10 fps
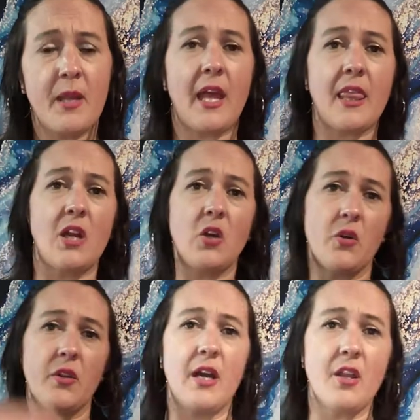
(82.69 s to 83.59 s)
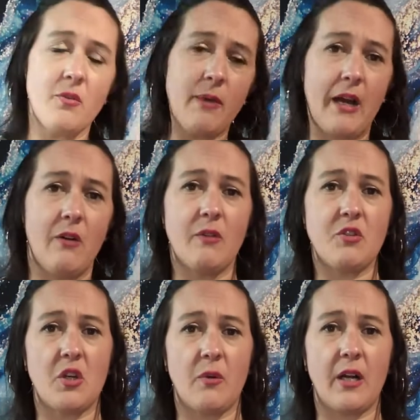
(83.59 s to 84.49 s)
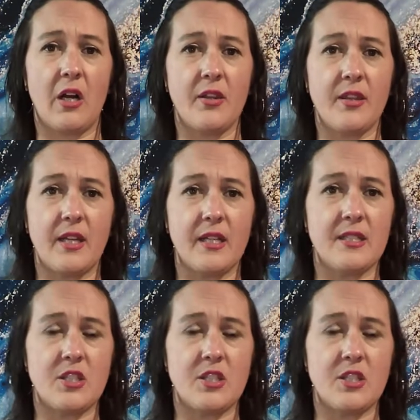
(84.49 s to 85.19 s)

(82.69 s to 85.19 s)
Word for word: And then I'll go the other route of showing all the things